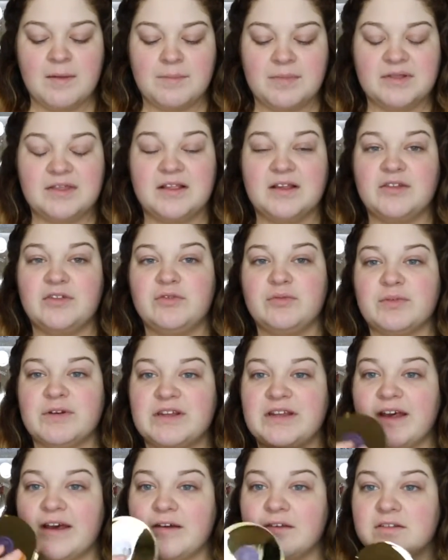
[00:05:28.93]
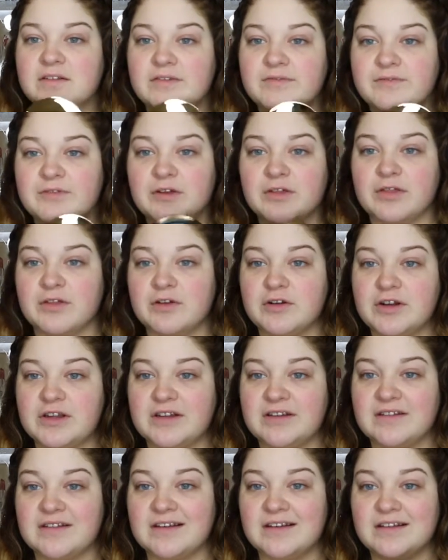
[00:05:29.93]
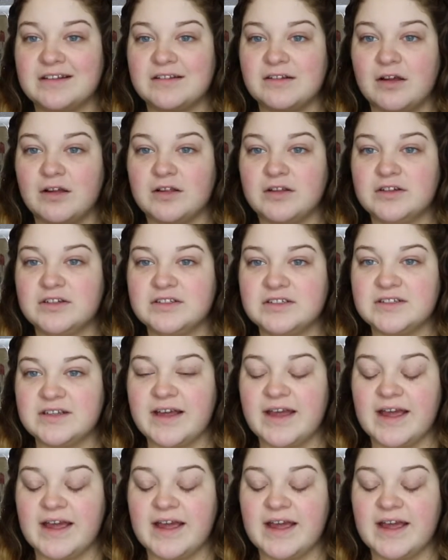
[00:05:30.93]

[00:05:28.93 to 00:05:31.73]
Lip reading: But this retails for $36,